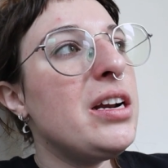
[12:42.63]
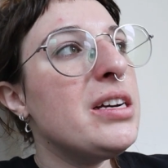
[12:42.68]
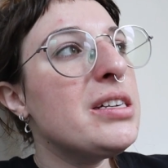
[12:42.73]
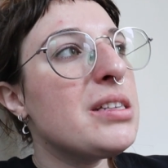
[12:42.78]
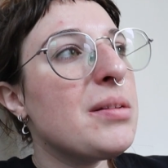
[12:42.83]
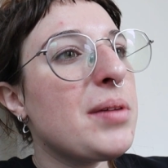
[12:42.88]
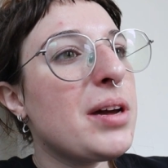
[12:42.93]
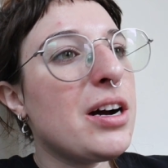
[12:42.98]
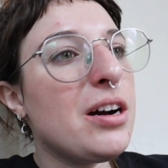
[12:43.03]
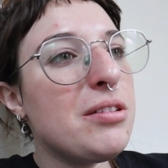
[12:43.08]
is
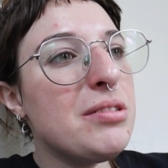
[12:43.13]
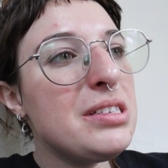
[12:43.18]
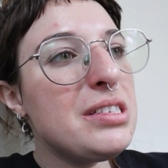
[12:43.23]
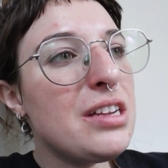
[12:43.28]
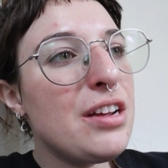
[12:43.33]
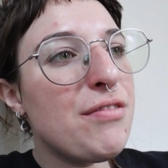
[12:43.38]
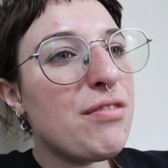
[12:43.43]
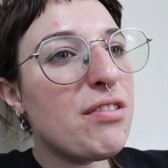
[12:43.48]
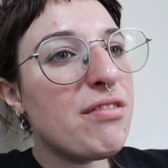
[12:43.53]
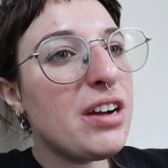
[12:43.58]
something I always
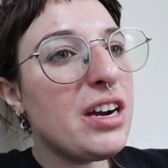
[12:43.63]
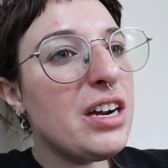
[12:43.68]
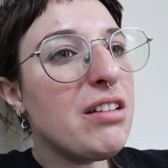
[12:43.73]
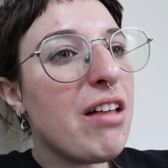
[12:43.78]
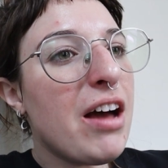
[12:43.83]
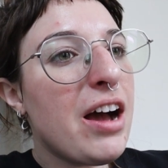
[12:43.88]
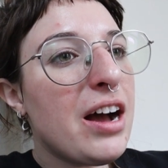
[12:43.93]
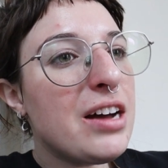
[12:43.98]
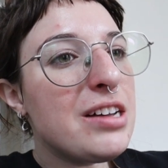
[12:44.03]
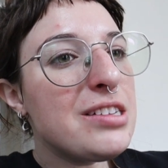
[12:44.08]
save for very
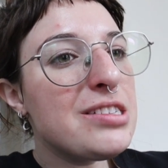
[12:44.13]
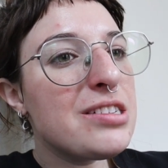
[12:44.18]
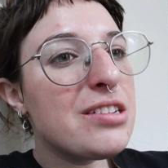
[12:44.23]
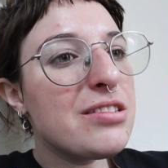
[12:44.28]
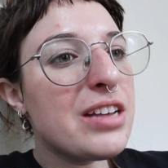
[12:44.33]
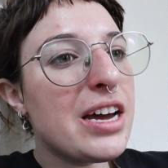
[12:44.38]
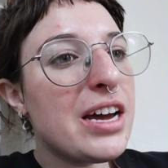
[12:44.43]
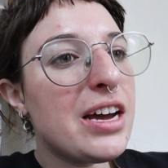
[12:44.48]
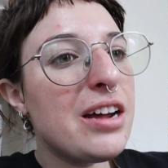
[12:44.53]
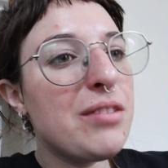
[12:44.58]
last so
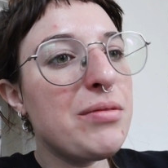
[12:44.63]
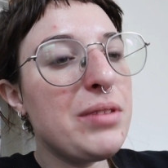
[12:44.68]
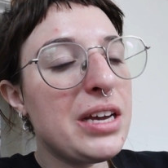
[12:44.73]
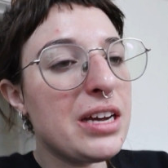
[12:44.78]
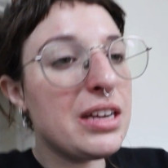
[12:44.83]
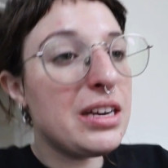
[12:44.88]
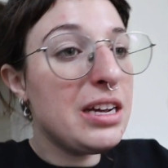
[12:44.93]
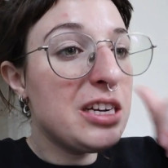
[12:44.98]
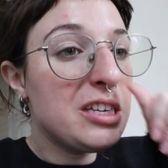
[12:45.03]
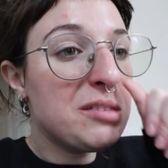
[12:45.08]
that we
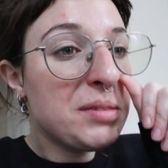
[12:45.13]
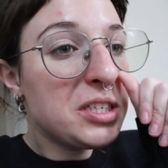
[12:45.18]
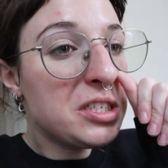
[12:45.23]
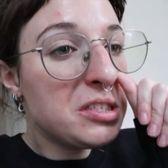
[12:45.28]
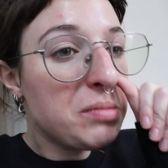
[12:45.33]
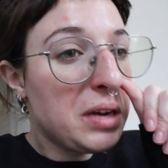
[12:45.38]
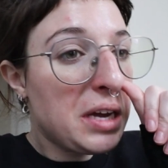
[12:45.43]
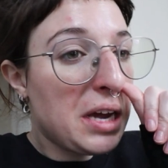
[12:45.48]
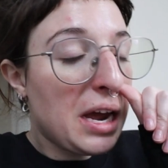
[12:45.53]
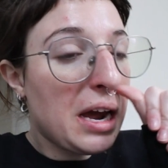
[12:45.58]
can eat as much
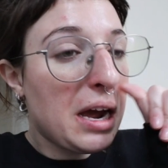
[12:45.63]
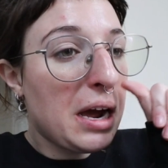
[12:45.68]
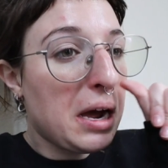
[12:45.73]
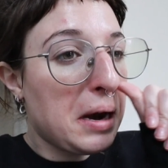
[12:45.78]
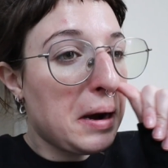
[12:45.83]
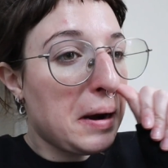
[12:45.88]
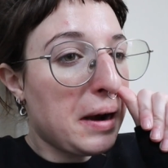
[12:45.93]
as we can,